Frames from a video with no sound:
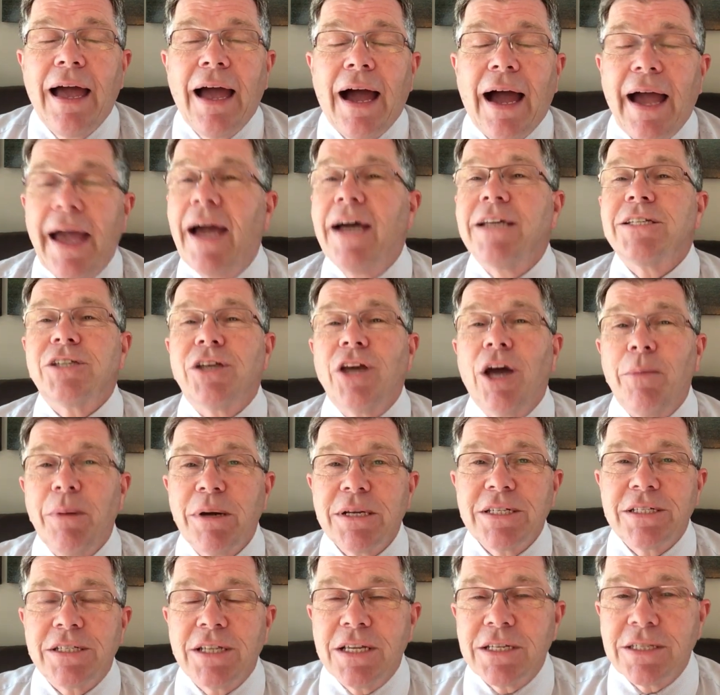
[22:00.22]
I ask you how much
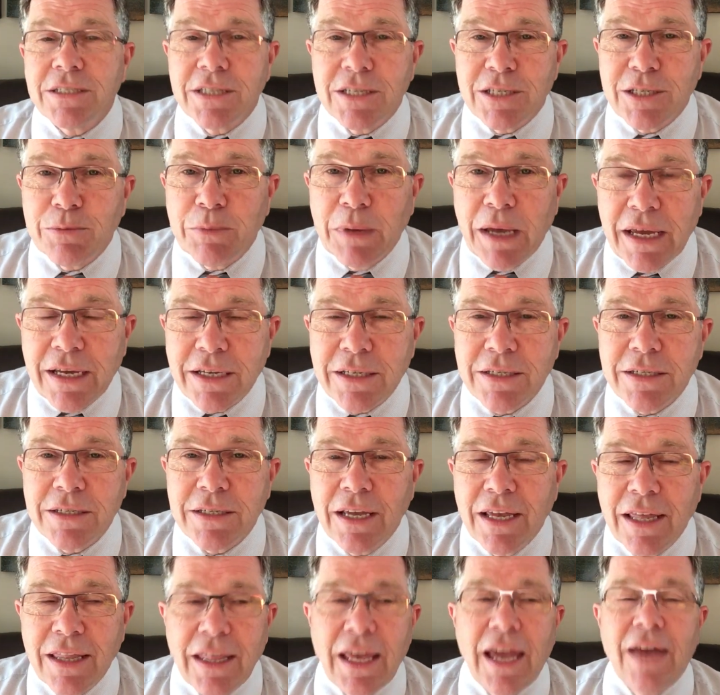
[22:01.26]
sense this makes.
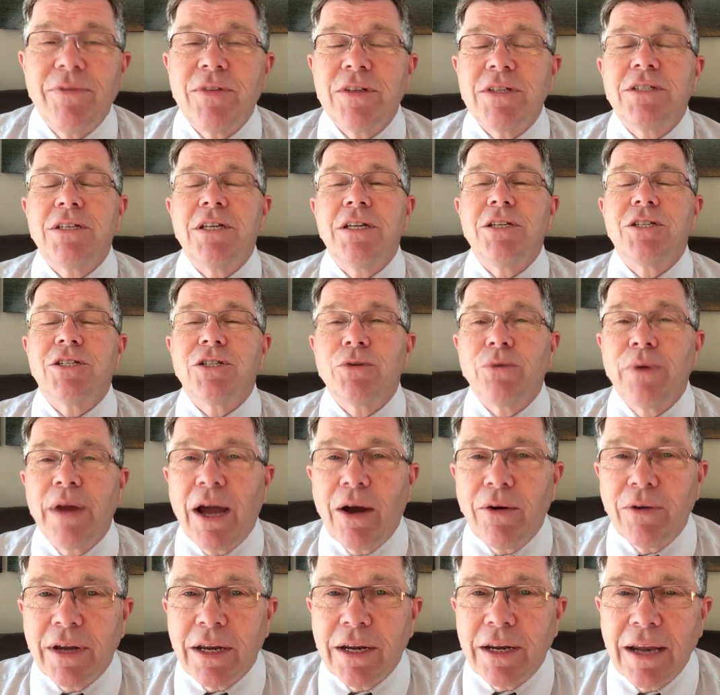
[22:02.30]
They have the city
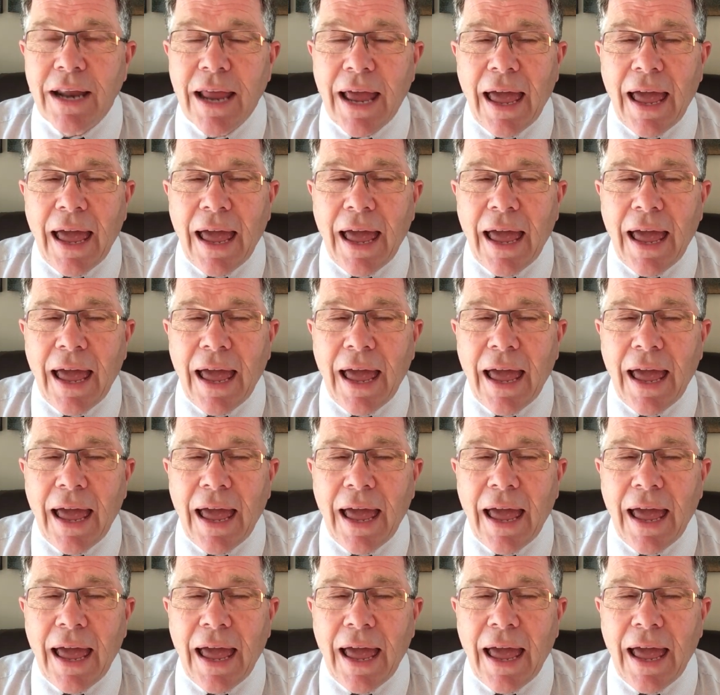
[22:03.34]
surrounded.